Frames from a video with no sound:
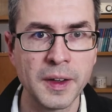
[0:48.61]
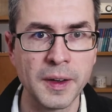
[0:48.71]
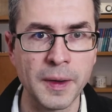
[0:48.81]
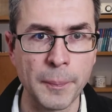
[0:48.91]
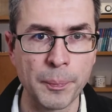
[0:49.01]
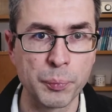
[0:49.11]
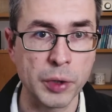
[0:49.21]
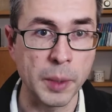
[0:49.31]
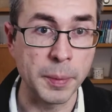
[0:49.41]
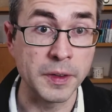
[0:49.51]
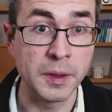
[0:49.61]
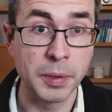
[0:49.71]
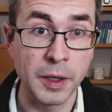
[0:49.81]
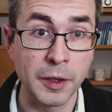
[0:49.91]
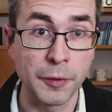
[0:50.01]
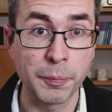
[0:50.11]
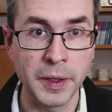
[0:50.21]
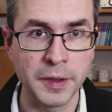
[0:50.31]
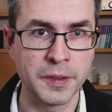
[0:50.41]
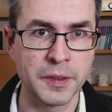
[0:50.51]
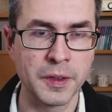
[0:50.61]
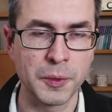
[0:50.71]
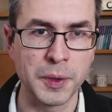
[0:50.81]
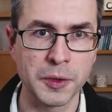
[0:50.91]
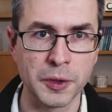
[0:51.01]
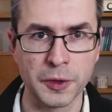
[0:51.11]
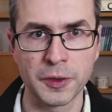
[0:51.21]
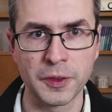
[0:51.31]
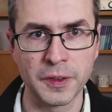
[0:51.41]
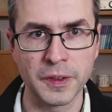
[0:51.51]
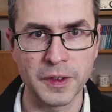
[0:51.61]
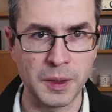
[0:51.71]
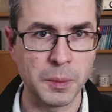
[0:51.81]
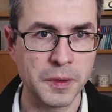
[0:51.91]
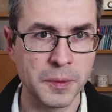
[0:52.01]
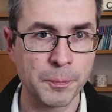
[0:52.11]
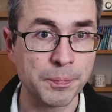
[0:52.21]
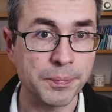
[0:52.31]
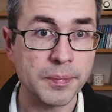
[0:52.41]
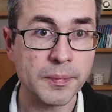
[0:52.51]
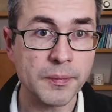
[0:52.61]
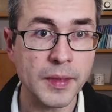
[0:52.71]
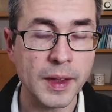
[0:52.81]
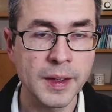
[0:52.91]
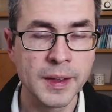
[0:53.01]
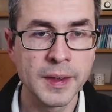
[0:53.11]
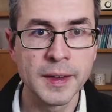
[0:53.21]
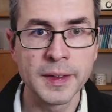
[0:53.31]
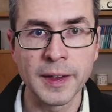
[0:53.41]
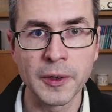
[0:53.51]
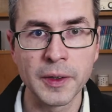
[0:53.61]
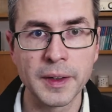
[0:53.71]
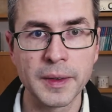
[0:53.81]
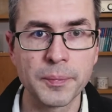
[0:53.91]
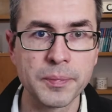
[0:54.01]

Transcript: um, property path based recursion schemes. Now,